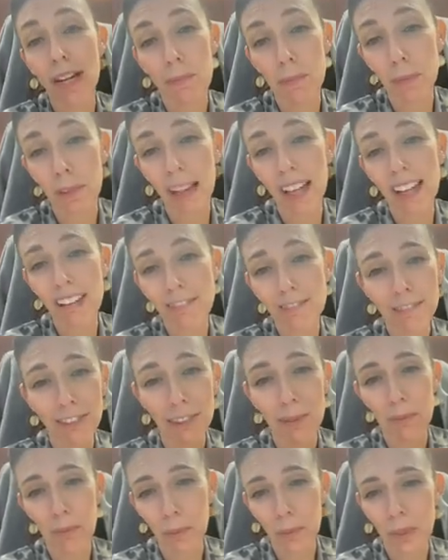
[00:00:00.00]
a plan
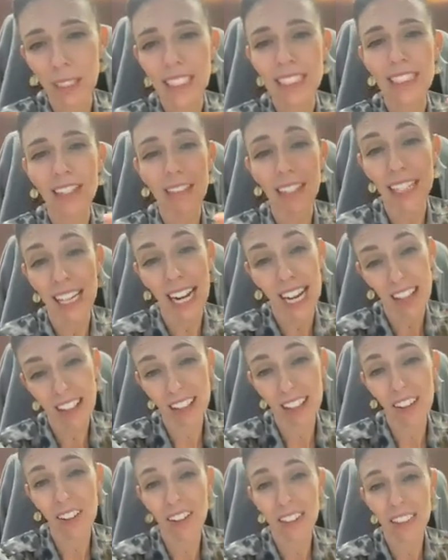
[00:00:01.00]
for employees around how
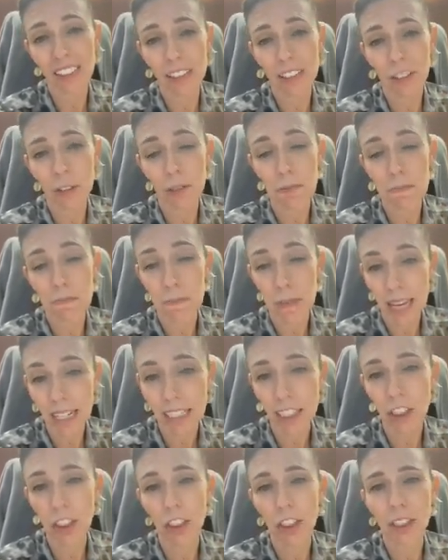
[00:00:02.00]
they're going to
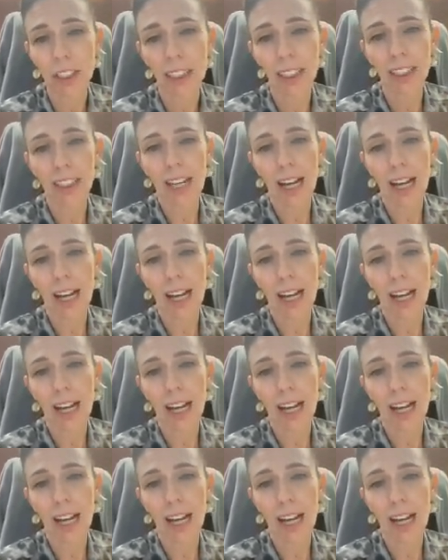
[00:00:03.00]
manage